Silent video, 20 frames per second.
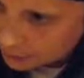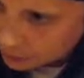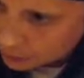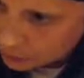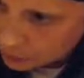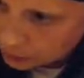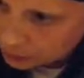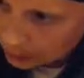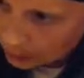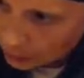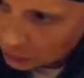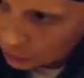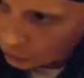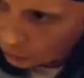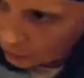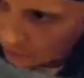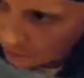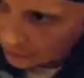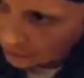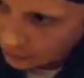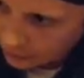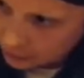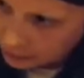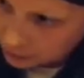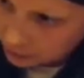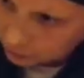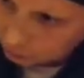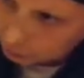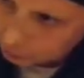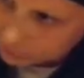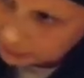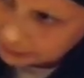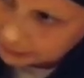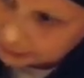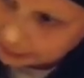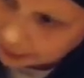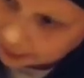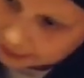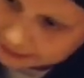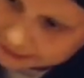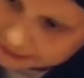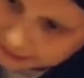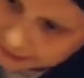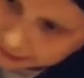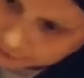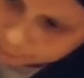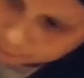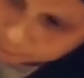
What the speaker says: just to make sure that that goes on really nicely.